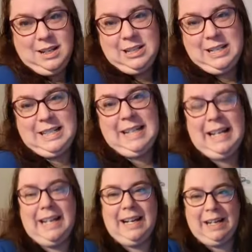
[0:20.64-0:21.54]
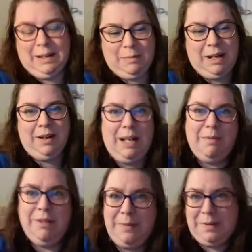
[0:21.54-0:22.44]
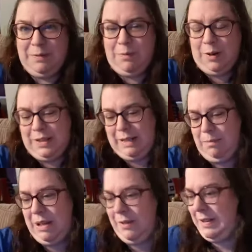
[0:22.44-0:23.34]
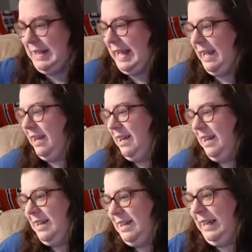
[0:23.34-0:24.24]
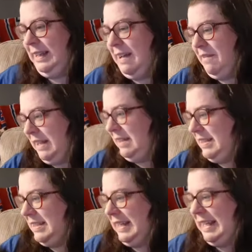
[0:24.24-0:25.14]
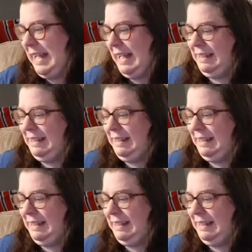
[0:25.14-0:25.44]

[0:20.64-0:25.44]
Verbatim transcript: She's like, um, I'll come for for some Mother's Day, the lovings. Yeah.